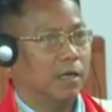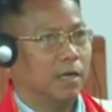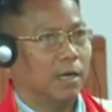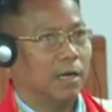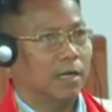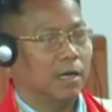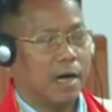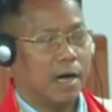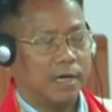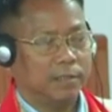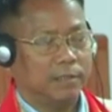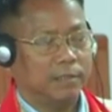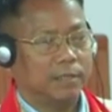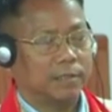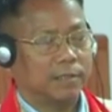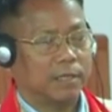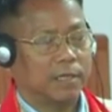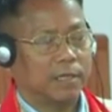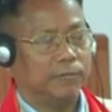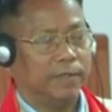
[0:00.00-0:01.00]
and other
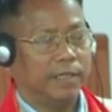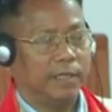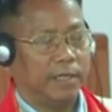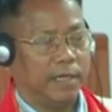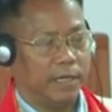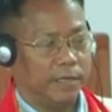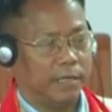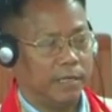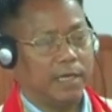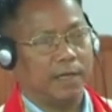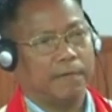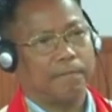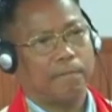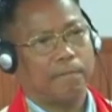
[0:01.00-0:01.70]
surrounding area.